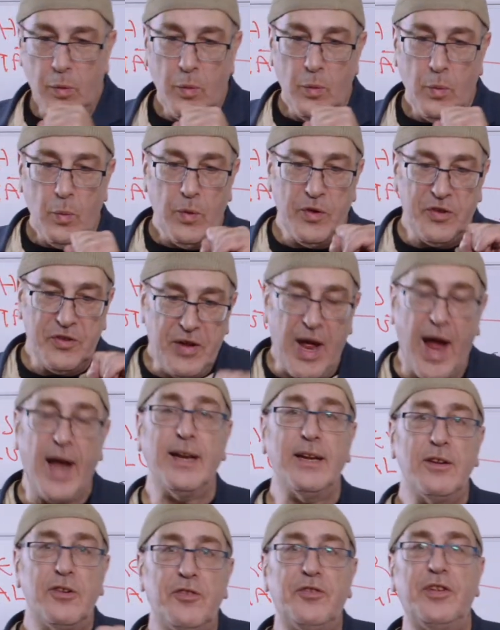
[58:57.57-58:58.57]
We're
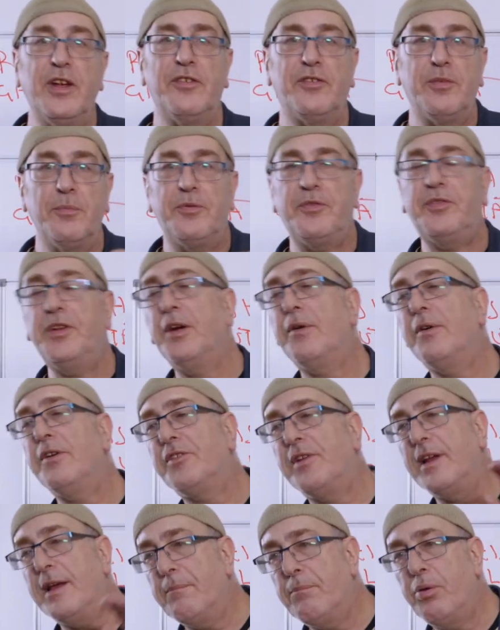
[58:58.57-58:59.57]
starting to see some
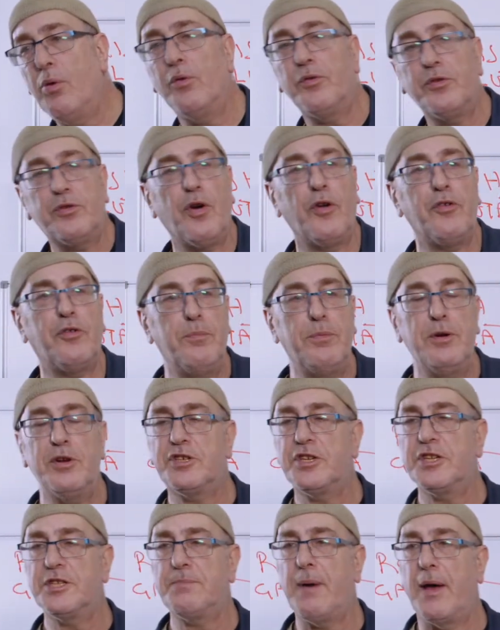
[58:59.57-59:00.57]
seriously important
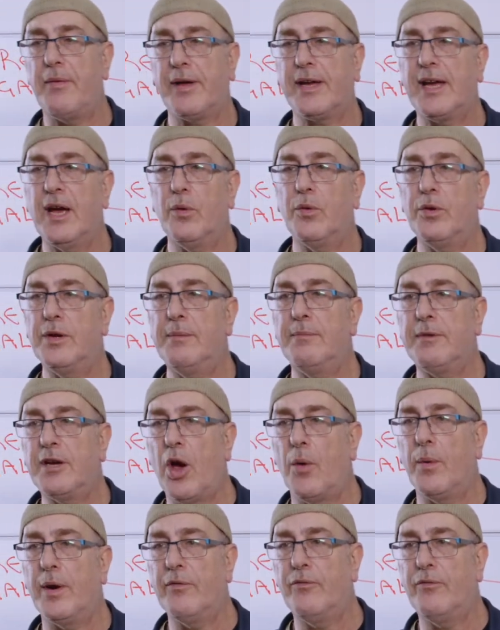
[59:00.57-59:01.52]
contributions by the Geonim going